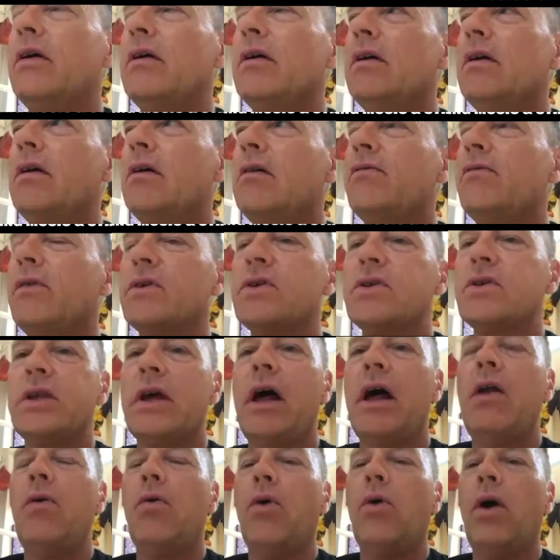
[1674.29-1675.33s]
for style
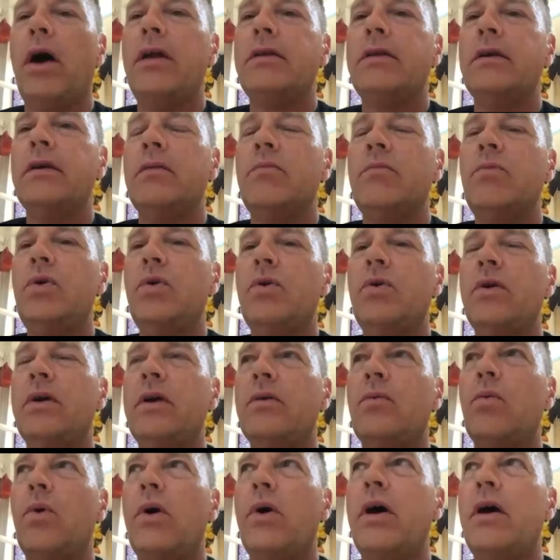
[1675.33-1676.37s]
writing in Munich
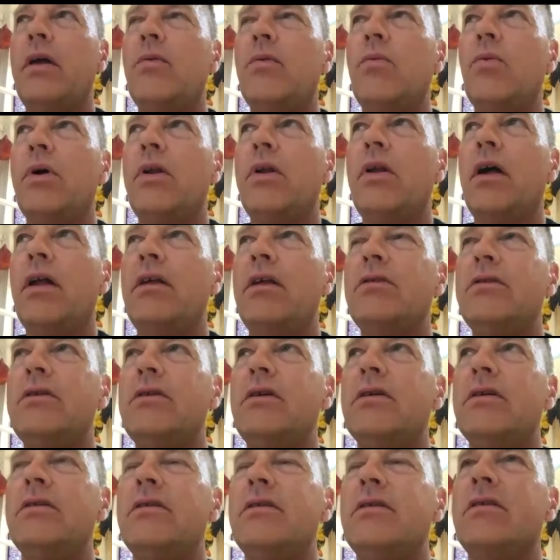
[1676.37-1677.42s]
when when I did
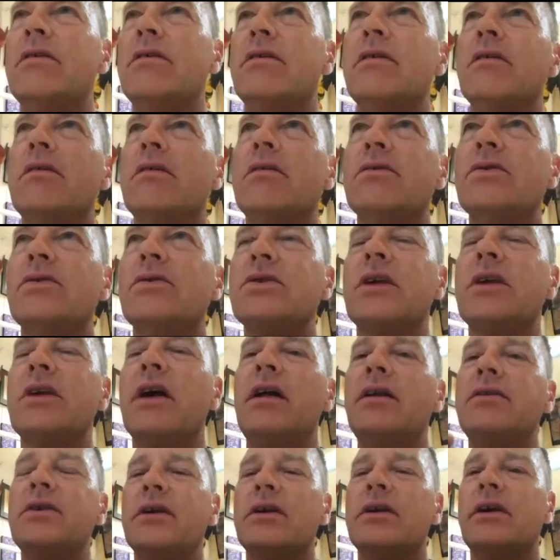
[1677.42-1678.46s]
uh, styles and
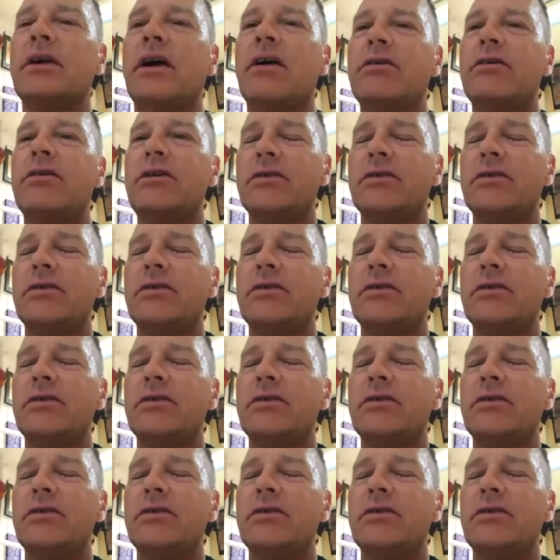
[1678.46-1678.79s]
characters